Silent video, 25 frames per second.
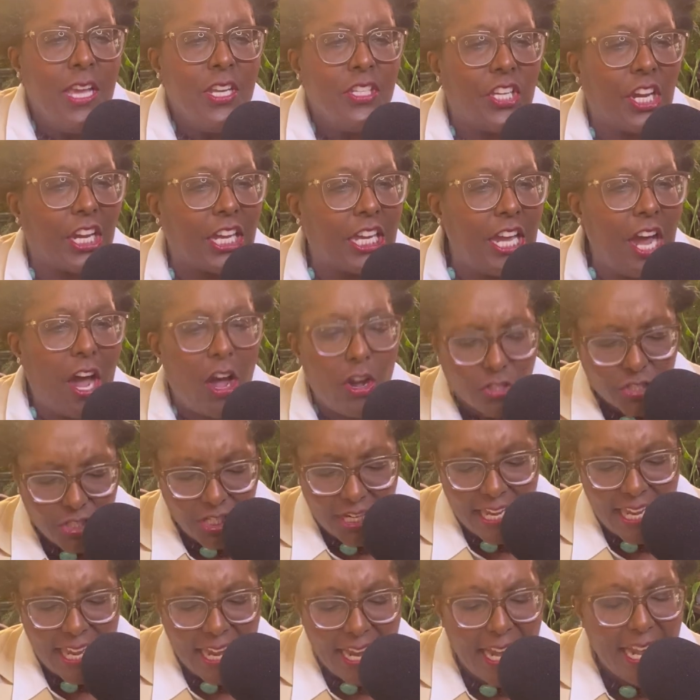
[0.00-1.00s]
to go to
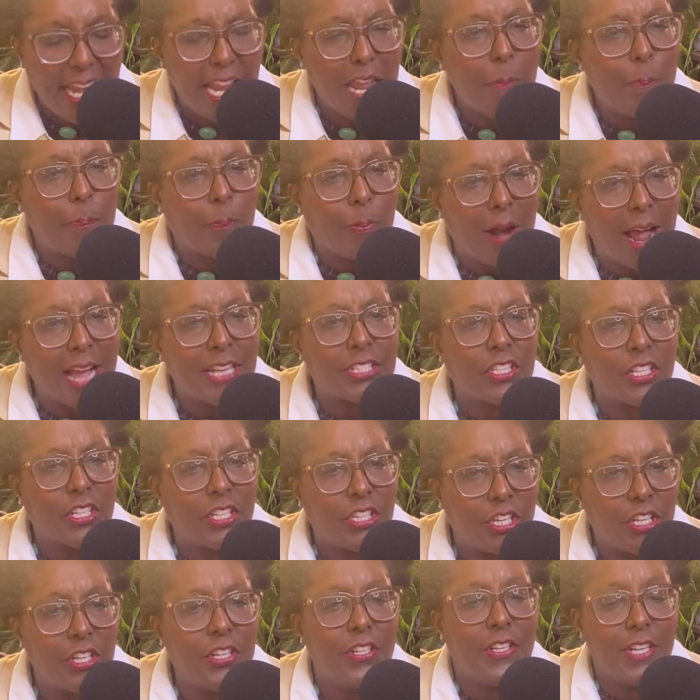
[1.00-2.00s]
any
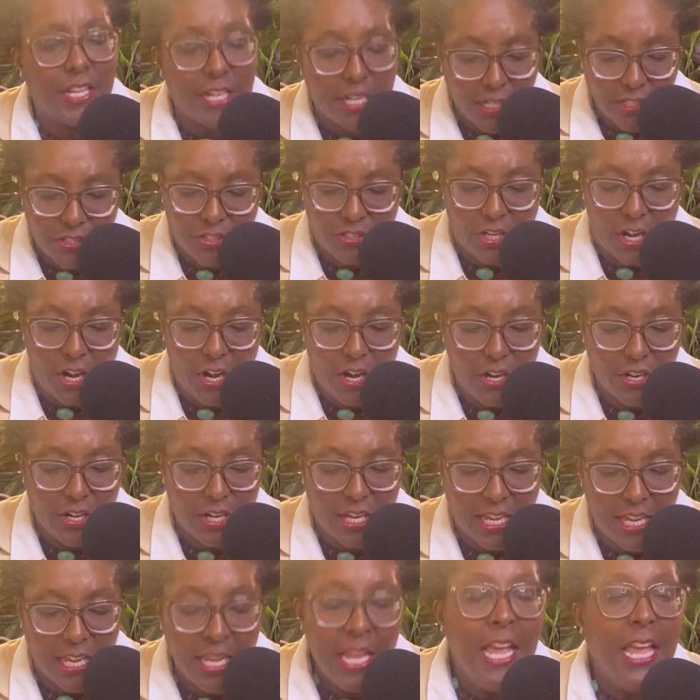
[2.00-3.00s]
prosecuting
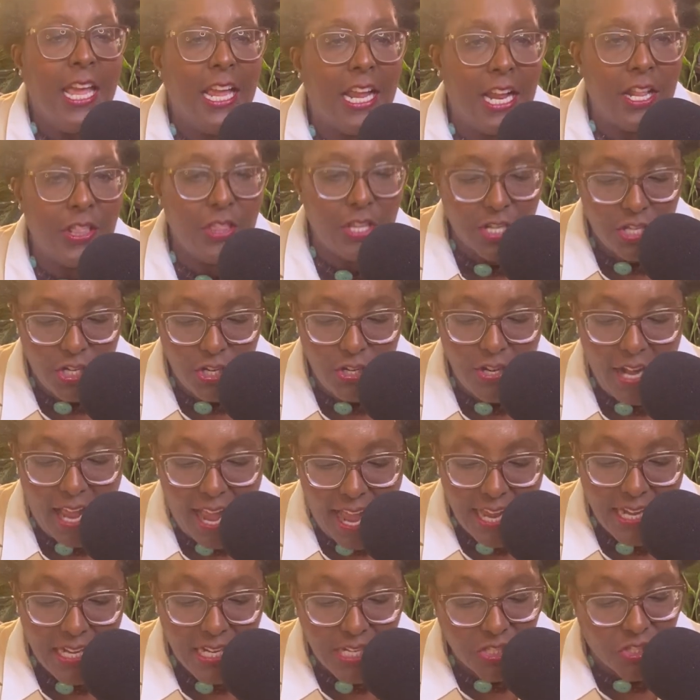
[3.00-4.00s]
attorney in the
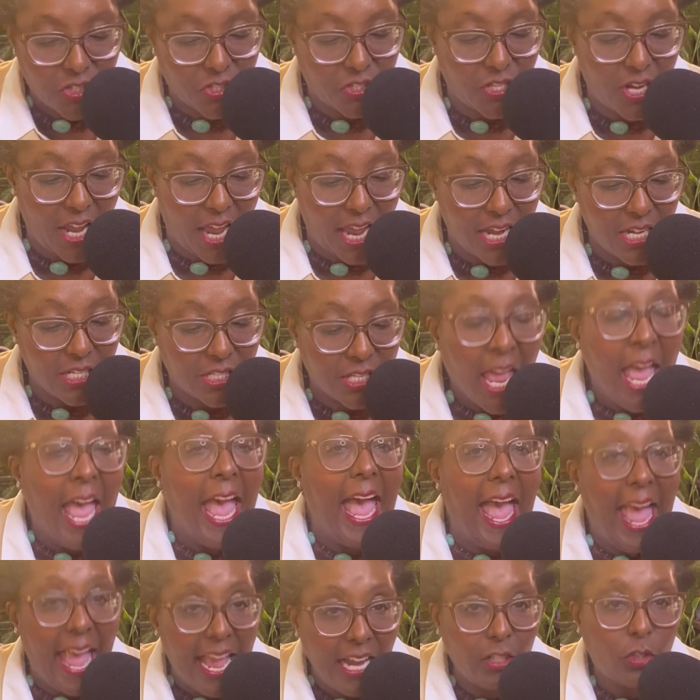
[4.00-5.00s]
United States
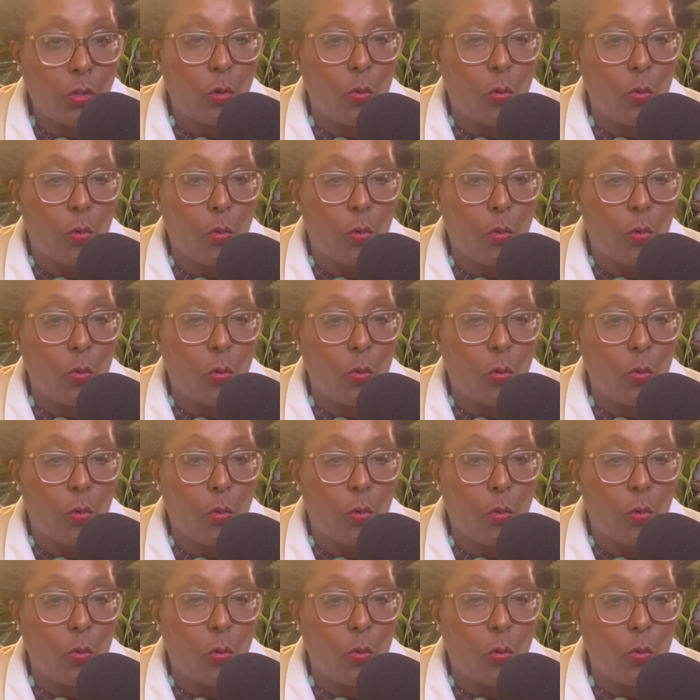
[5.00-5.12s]
and